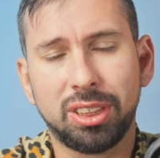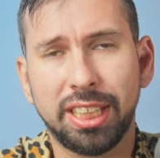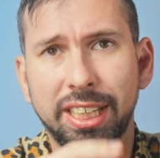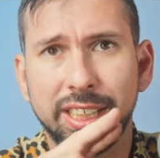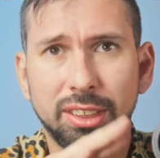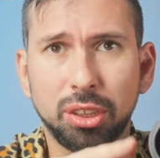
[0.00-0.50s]

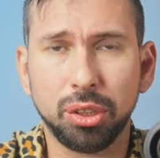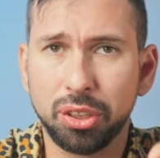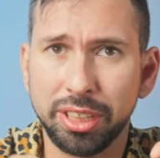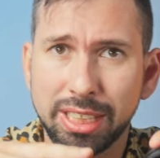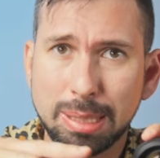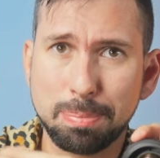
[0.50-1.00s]
say that you
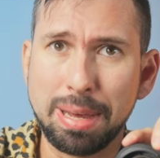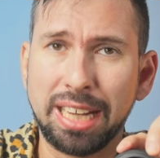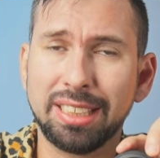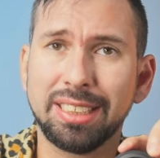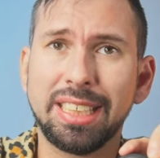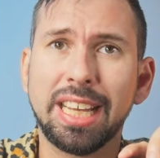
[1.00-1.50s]
can
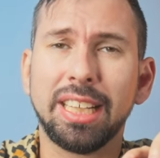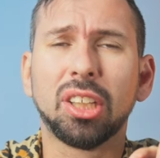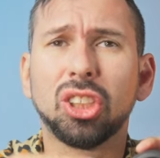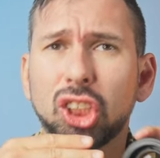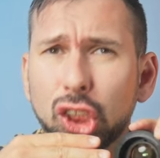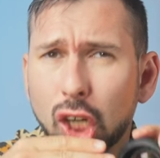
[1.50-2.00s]
expect getting
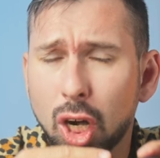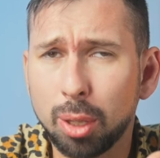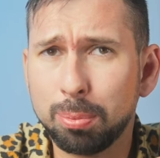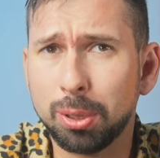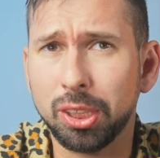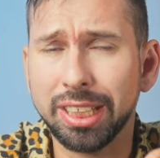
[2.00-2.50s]
a
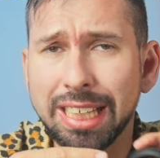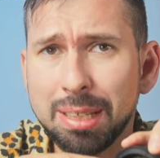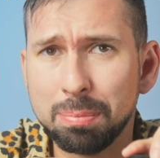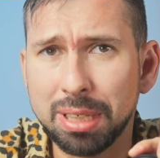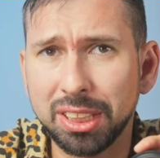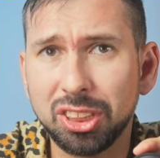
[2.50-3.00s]
sharper
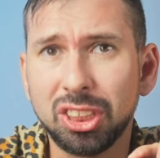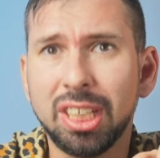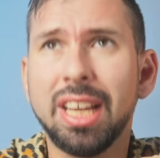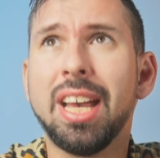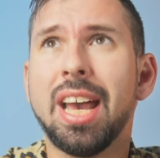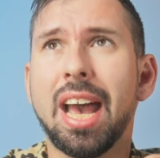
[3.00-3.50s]
image,
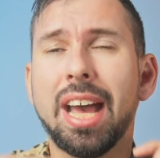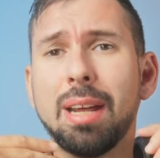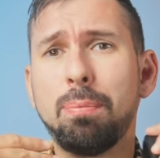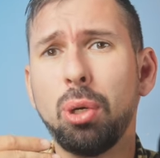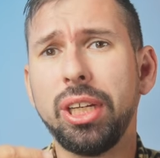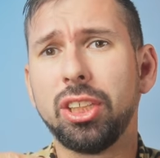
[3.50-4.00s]
and
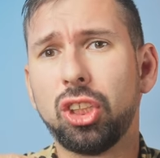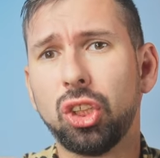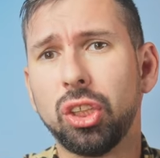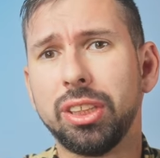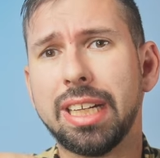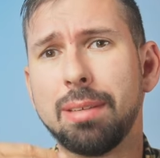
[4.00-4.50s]
I'm pretty
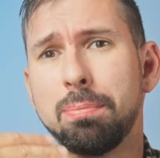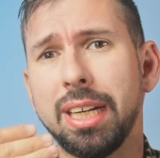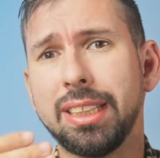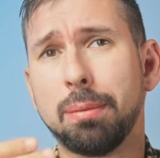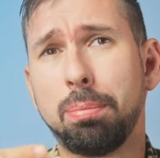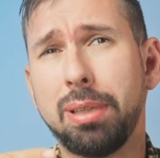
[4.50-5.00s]
sure that
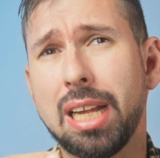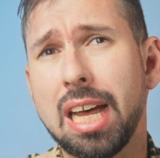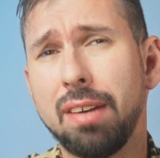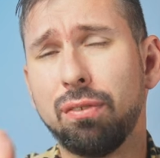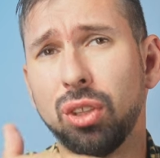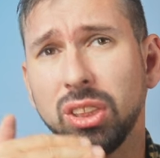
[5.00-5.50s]
might
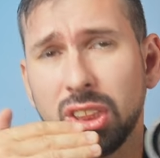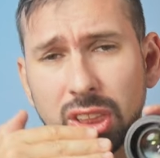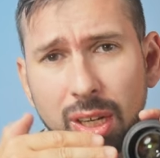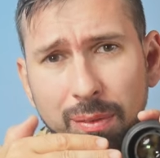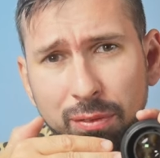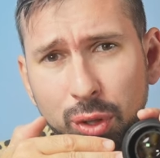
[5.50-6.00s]
apply for
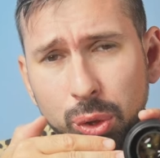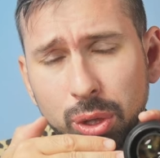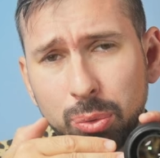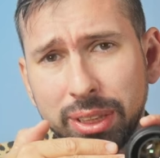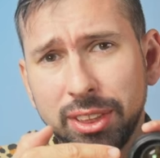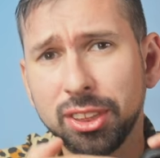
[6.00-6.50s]
some
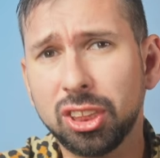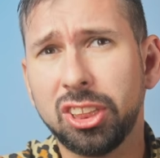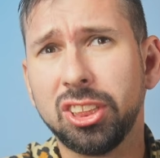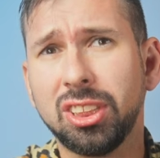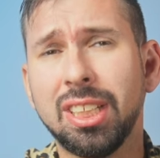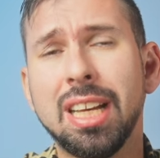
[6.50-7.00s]
focal
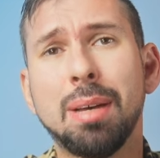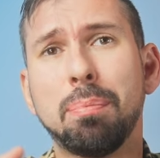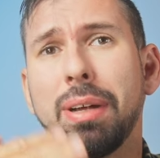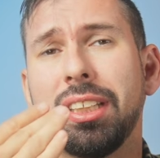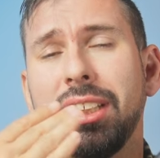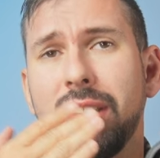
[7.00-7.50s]
reducers,
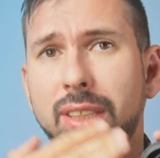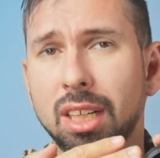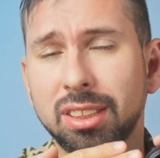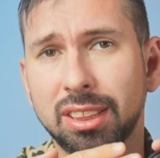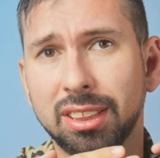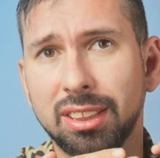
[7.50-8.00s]
but it
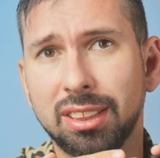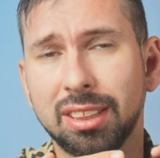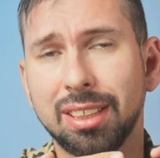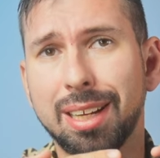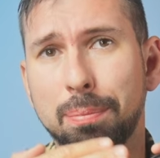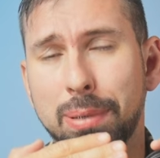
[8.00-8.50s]
doesn't
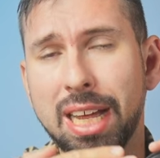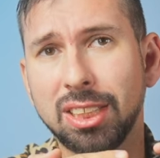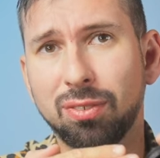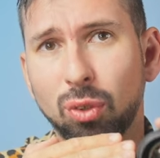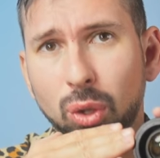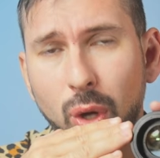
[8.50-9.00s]
apply
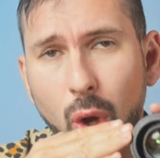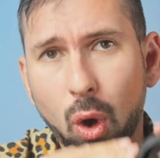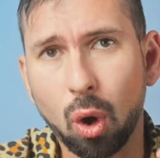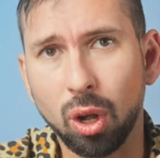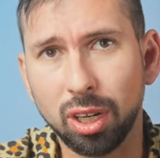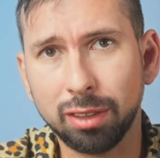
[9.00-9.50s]
for
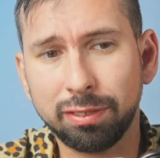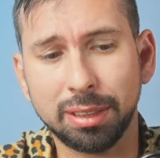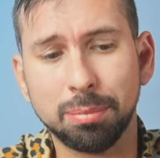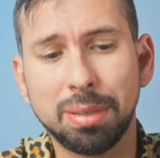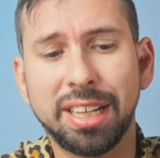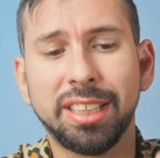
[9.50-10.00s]
all of
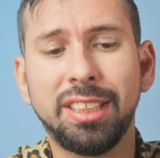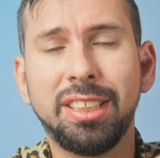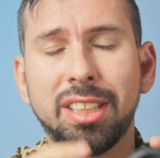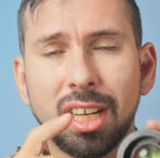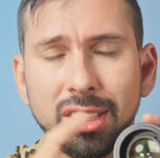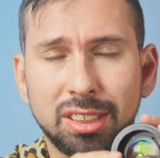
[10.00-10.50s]
them, and
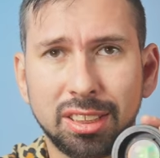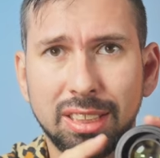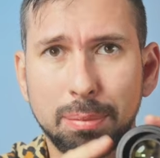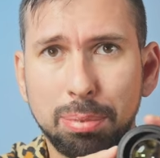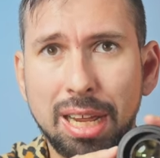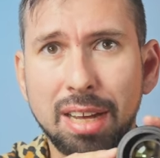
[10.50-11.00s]
it doesn't
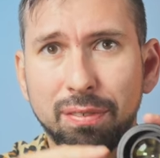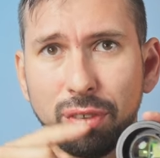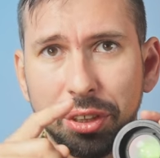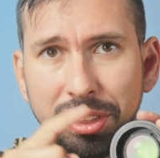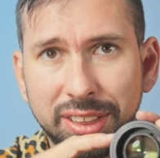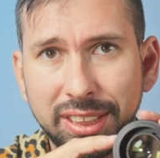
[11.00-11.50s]
apply
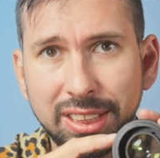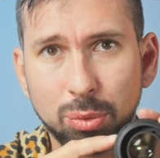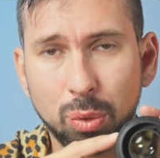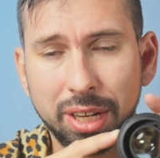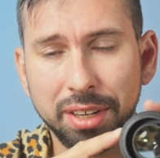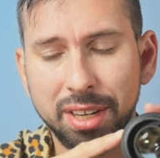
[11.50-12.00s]
for this
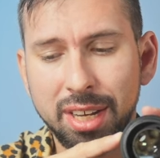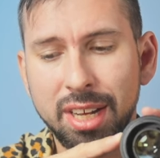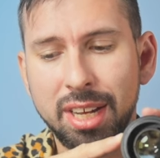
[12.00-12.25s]
one.